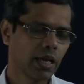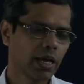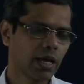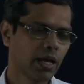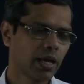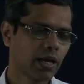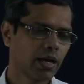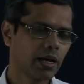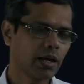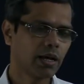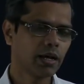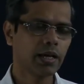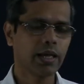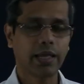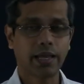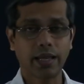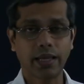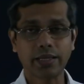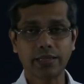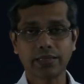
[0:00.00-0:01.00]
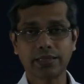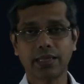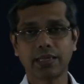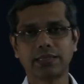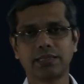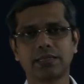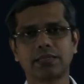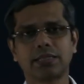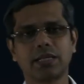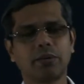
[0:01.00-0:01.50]
as
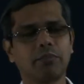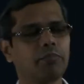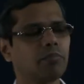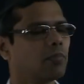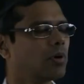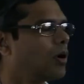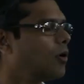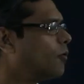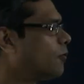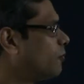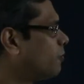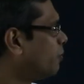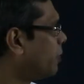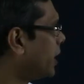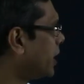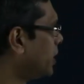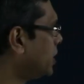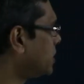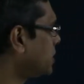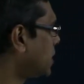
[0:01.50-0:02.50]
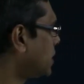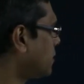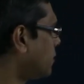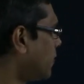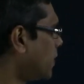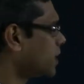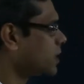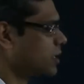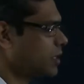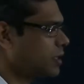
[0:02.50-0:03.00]
a sum of many such
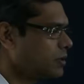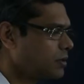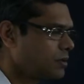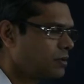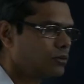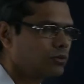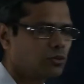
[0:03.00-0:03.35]
functions.